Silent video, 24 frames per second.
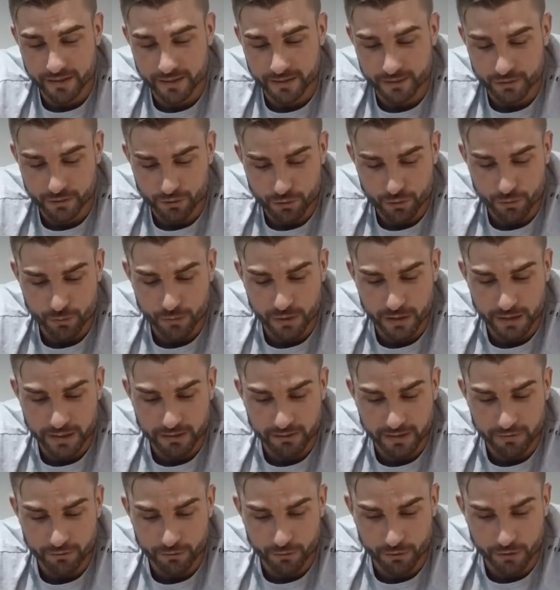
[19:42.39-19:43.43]
I just come on here
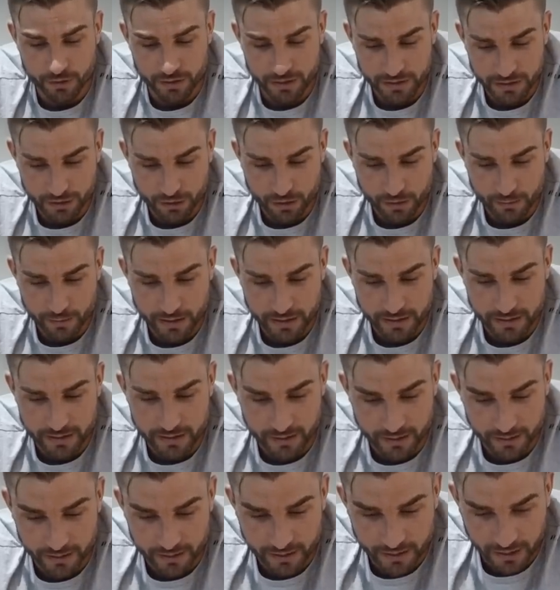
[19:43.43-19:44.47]
and have a look at these comments,
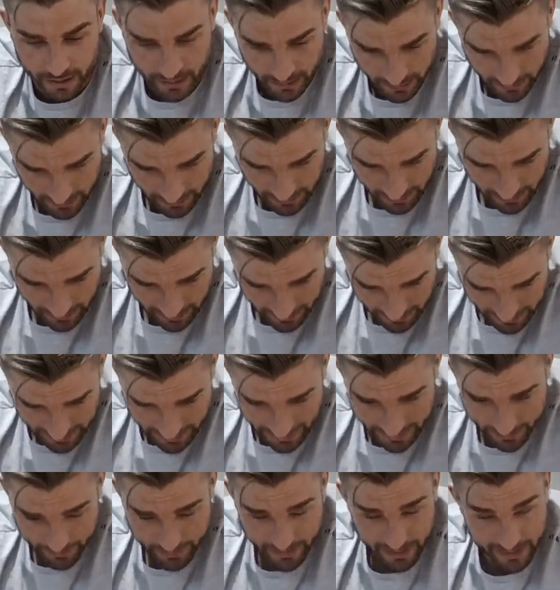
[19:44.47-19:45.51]
and
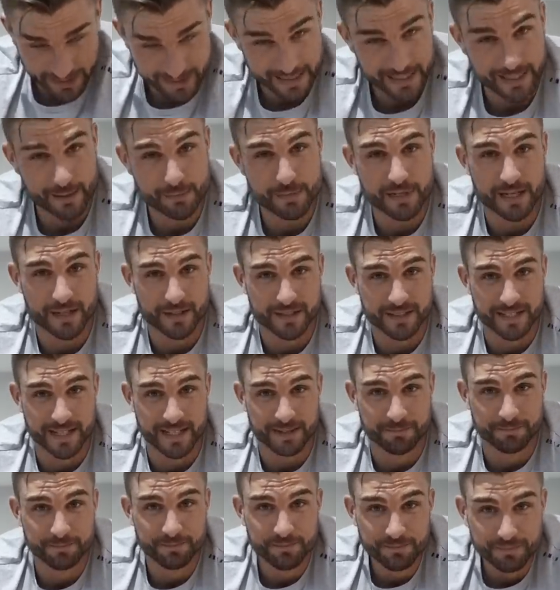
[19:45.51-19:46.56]
yeah, 9 times out of
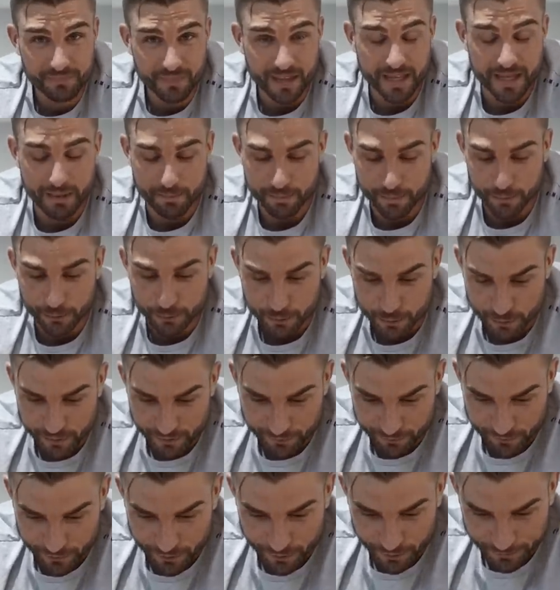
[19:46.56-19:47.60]
10, it pulls me
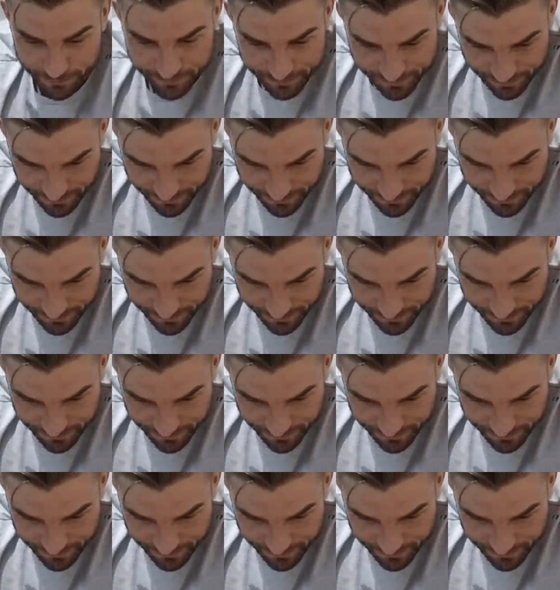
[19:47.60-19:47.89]
through.